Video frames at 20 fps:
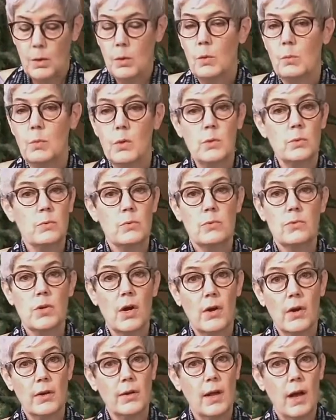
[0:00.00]
Wounds
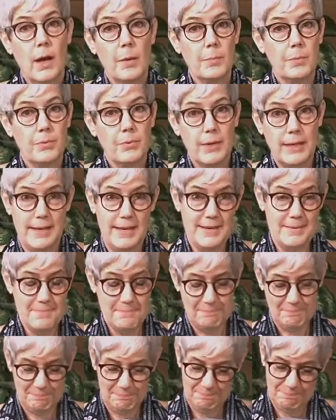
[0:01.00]
are not pretty.
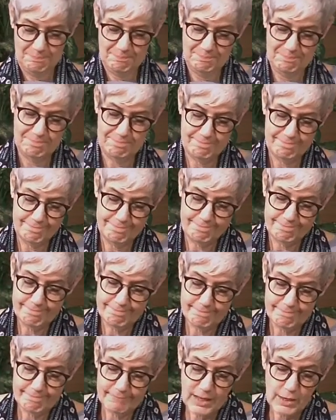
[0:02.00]

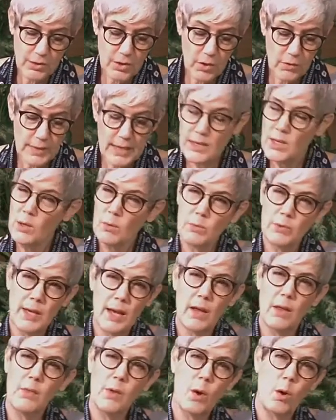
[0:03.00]
And no, they don't
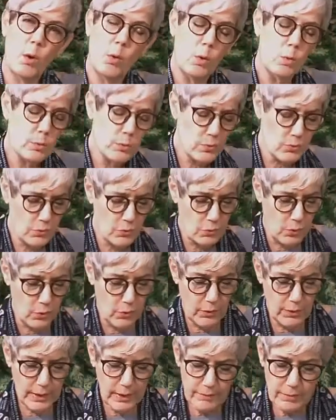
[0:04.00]
tell the whole
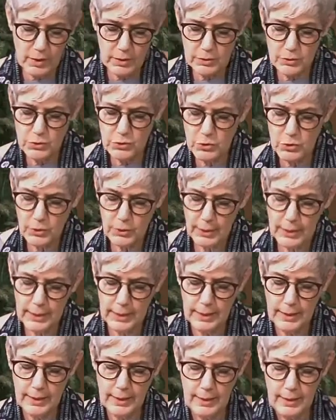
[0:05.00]
story of our
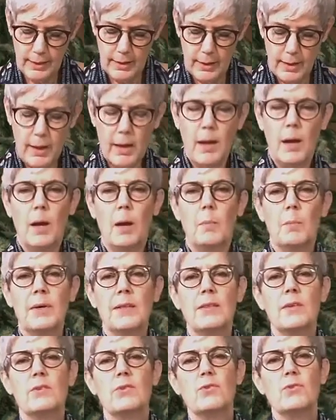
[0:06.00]
journey,
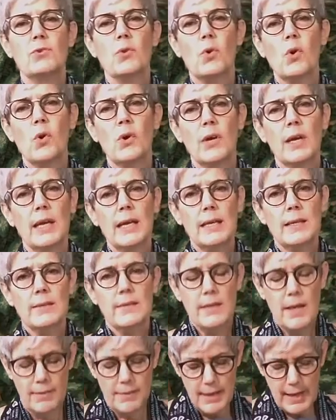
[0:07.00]
but the
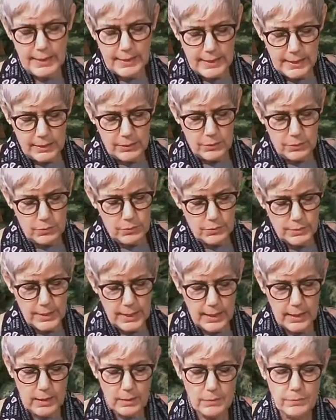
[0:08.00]
stories that they do
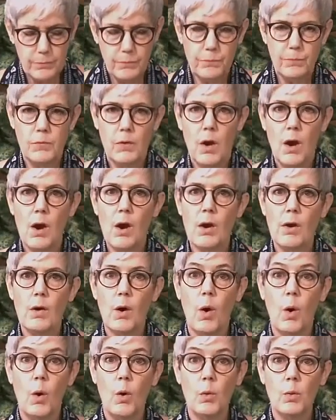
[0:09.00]
tell are
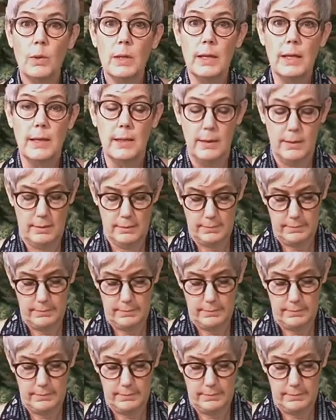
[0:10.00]
holy.